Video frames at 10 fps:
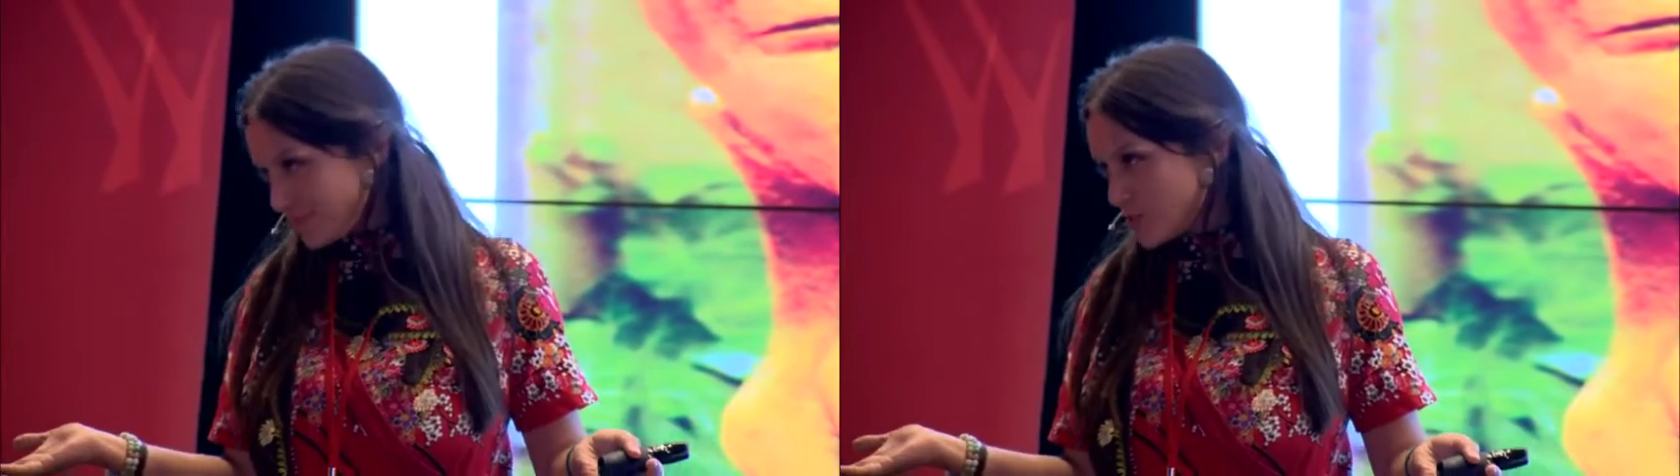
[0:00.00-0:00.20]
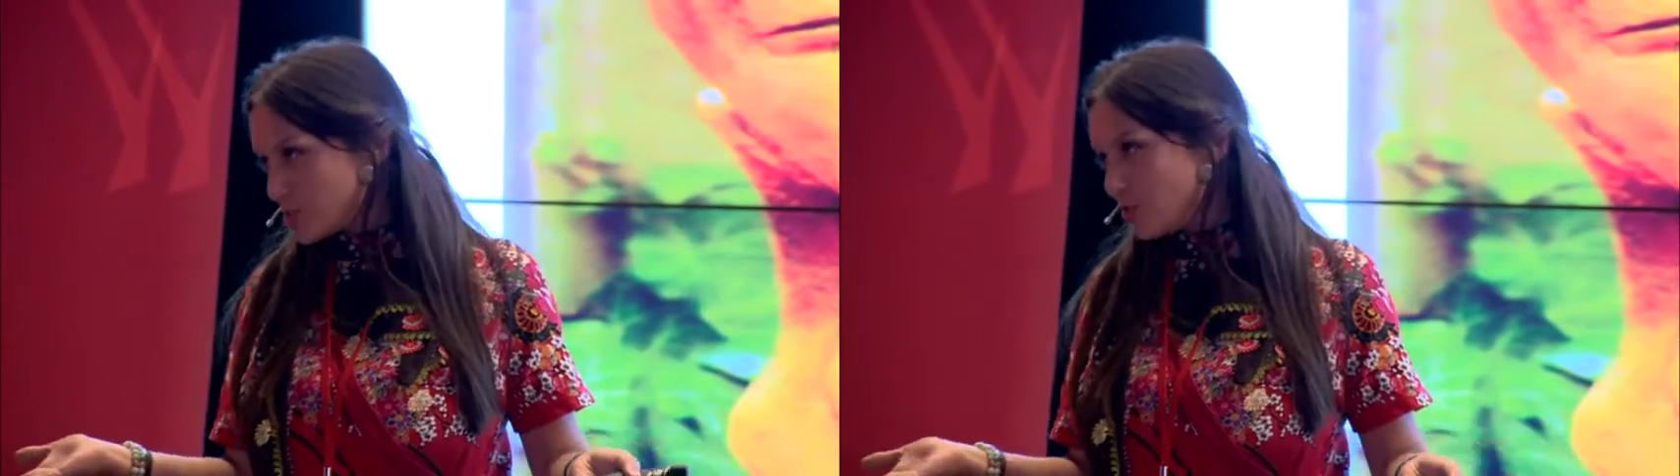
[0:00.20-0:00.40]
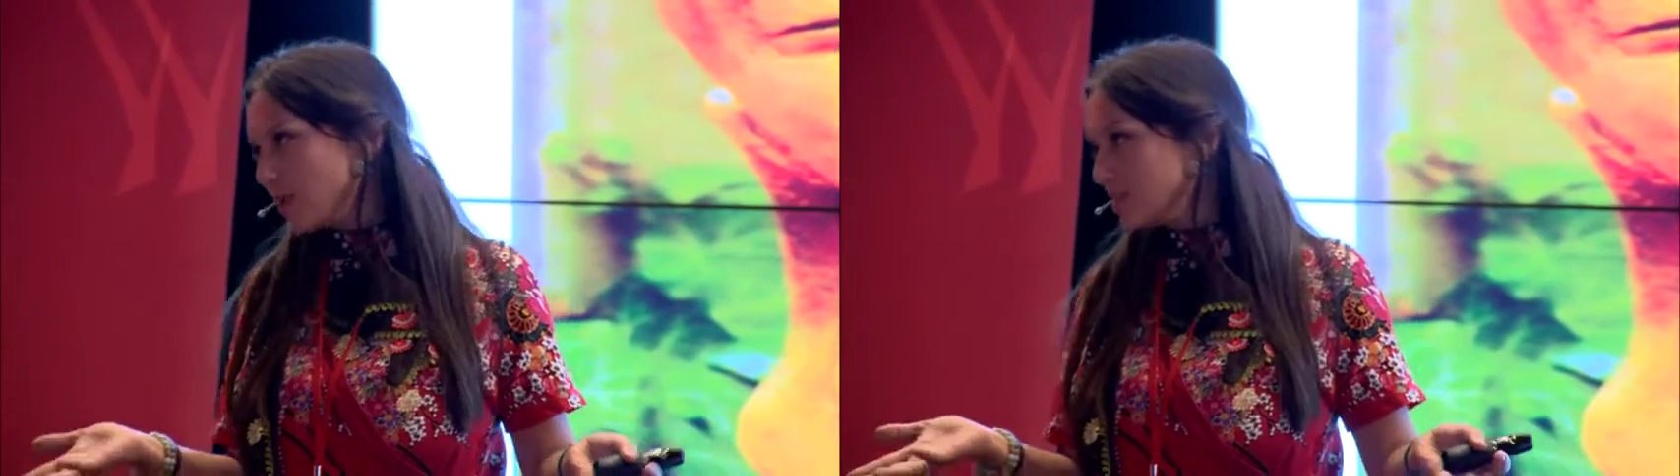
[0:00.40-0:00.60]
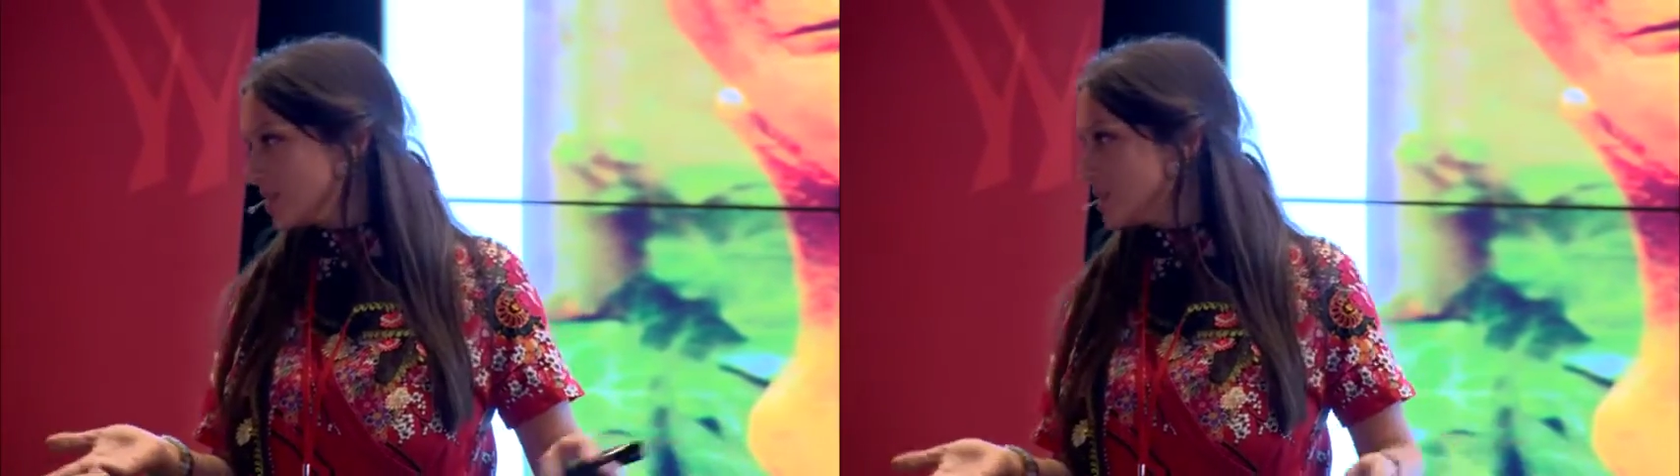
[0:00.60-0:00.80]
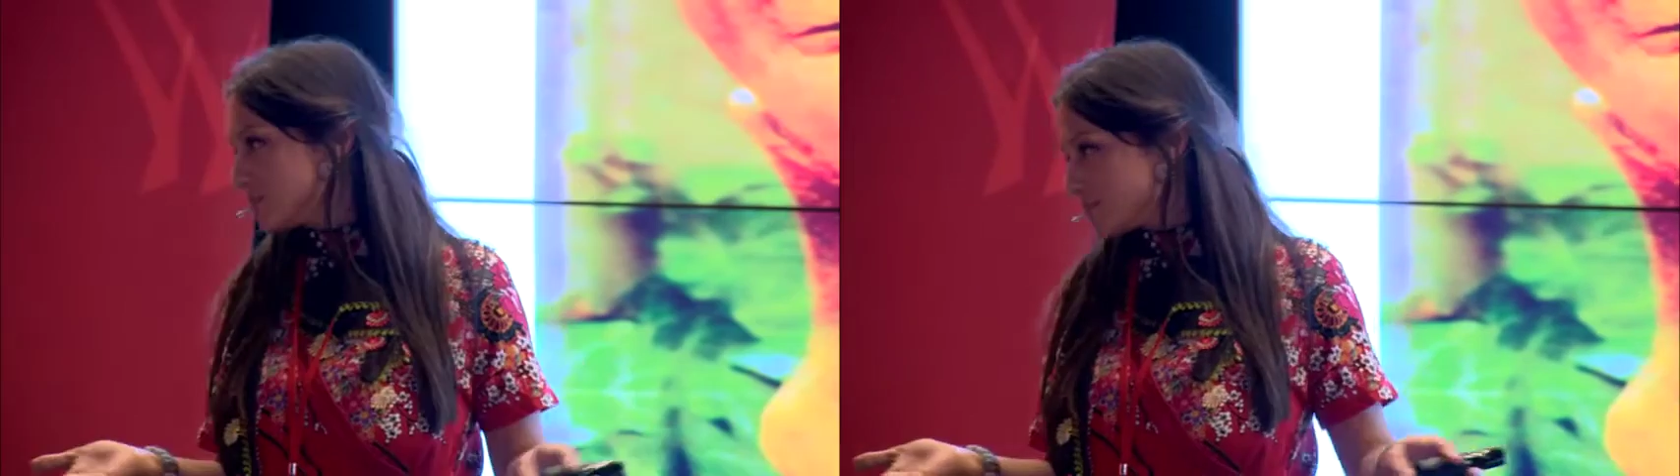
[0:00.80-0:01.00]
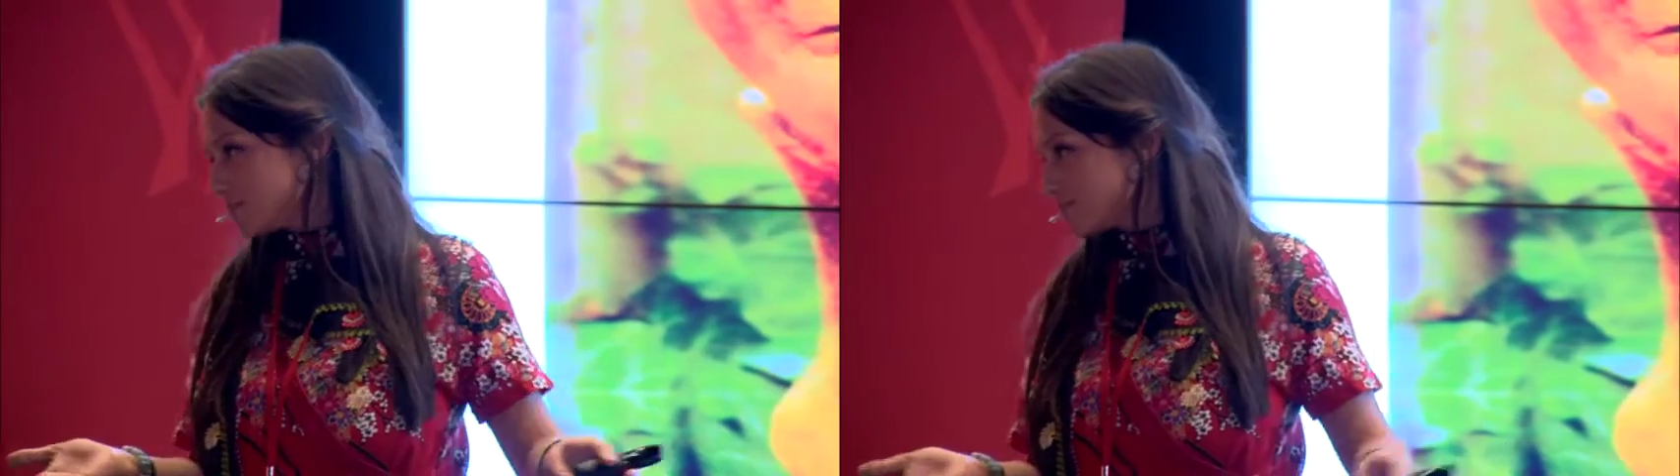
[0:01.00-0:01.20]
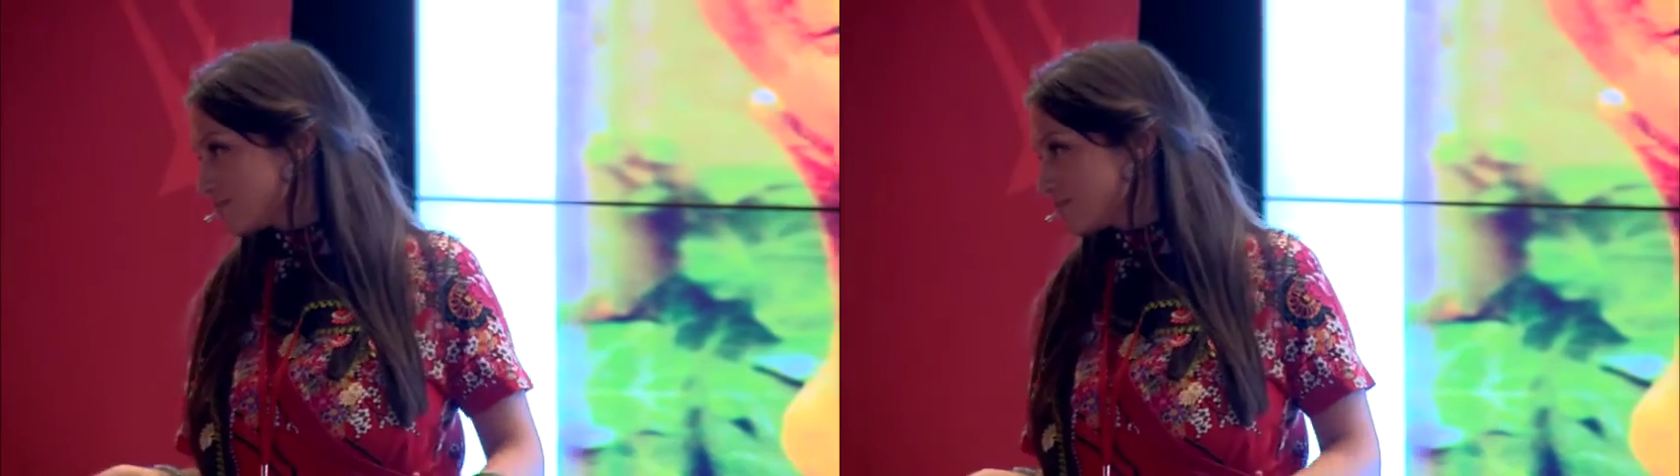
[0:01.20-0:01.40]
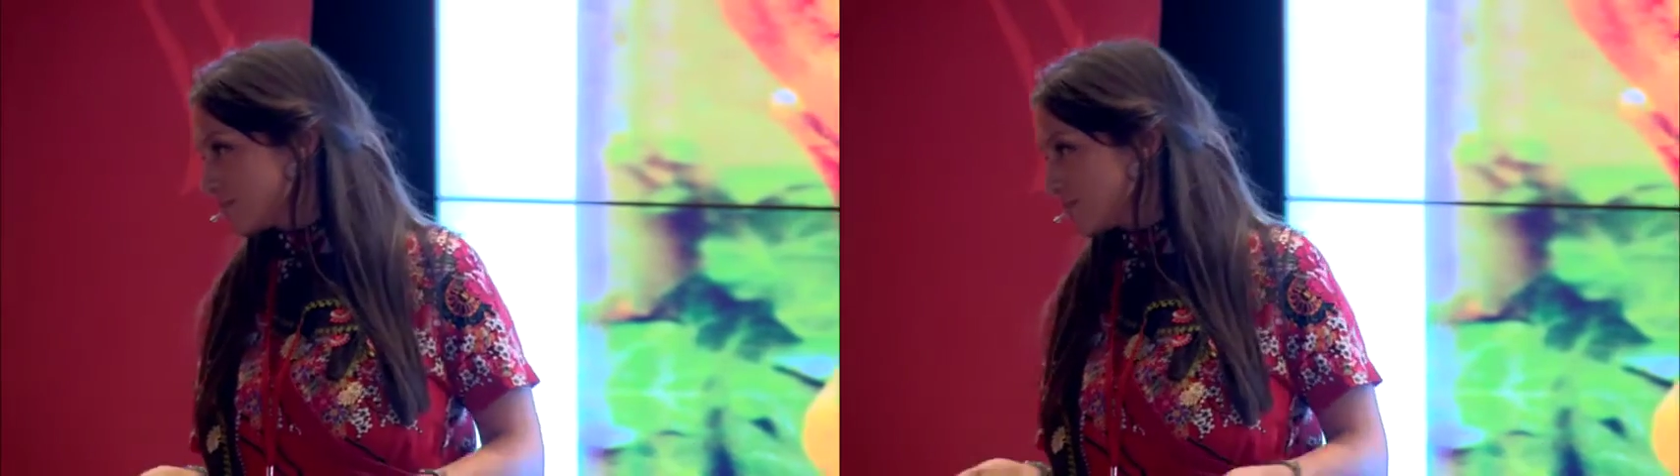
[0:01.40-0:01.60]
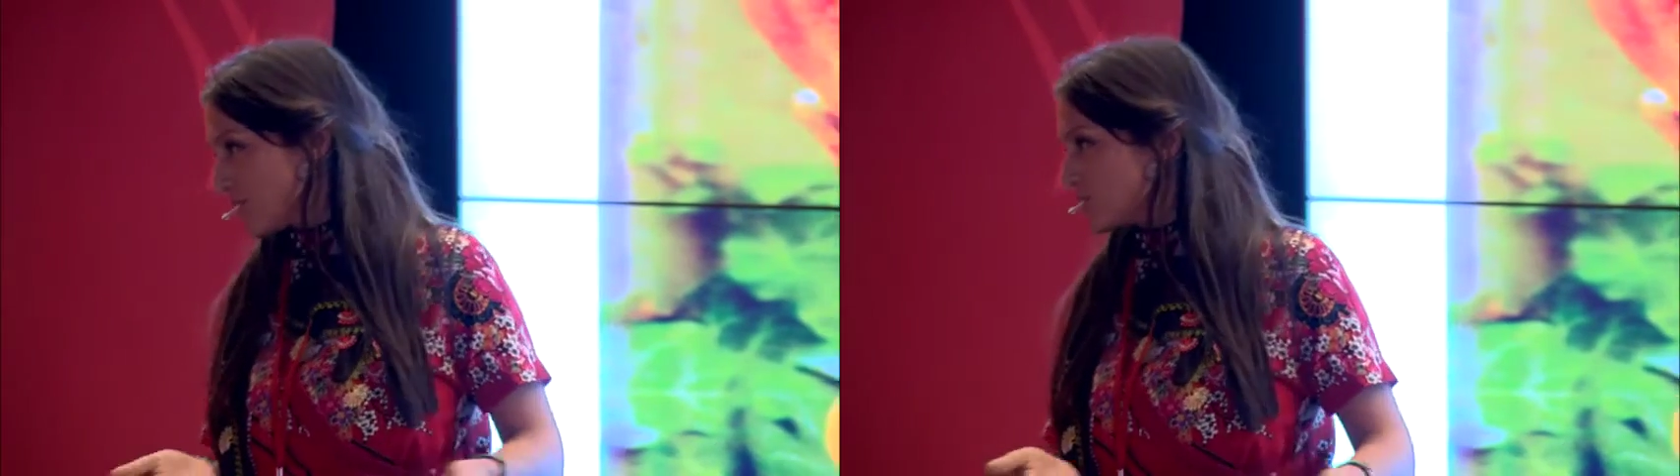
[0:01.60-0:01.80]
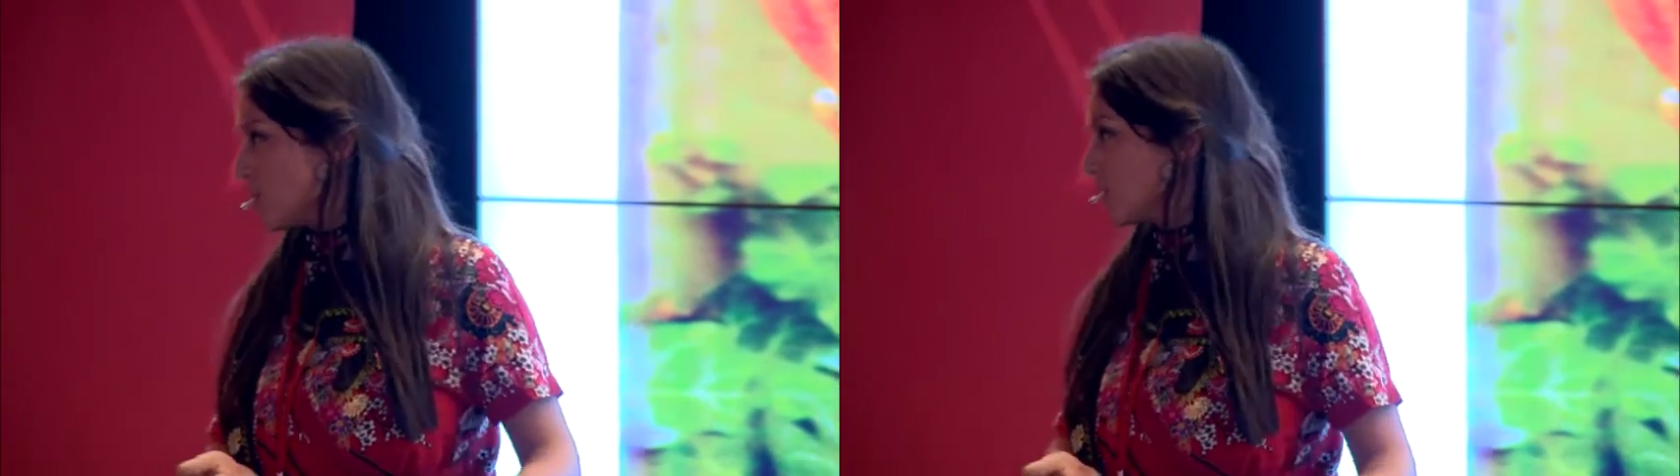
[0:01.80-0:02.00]
So I
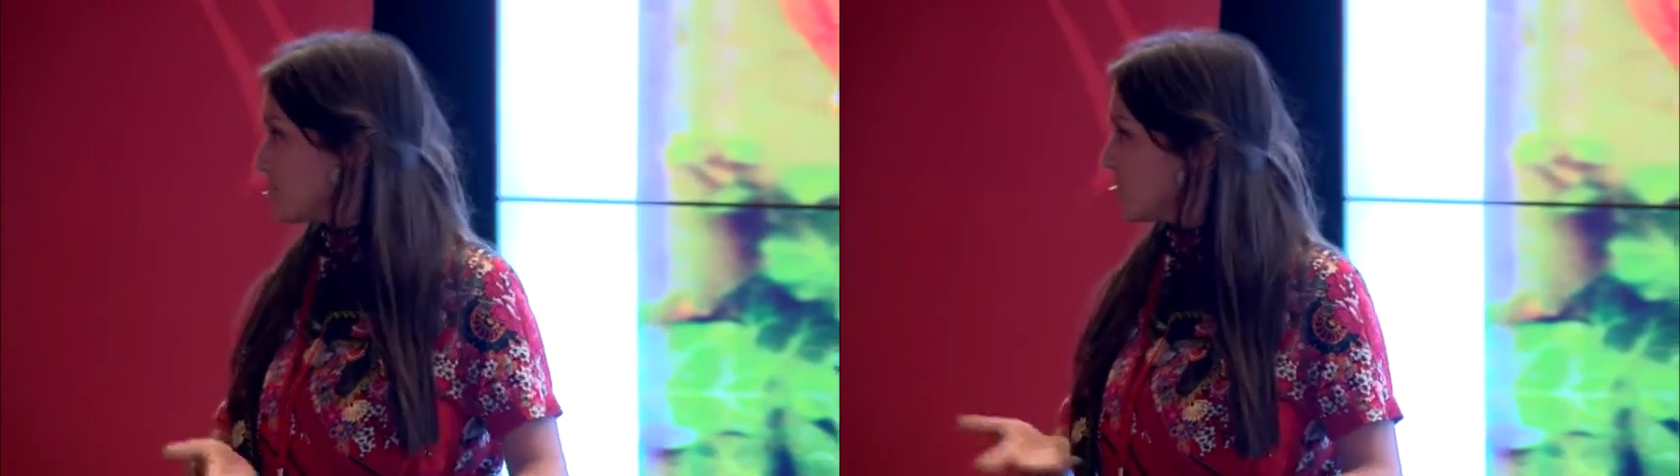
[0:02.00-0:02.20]
taught at